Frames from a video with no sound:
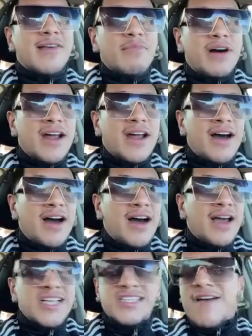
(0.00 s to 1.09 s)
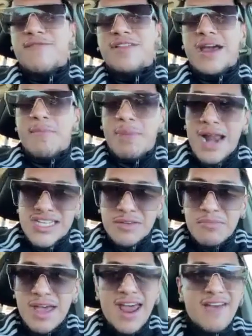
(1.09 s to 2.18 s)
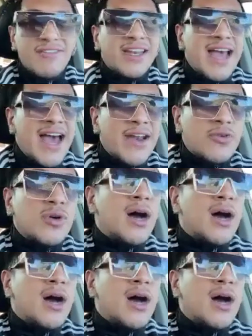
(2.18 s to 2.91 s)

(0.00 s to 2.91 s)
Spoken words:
But it's definitely a blessing, man, having a dad who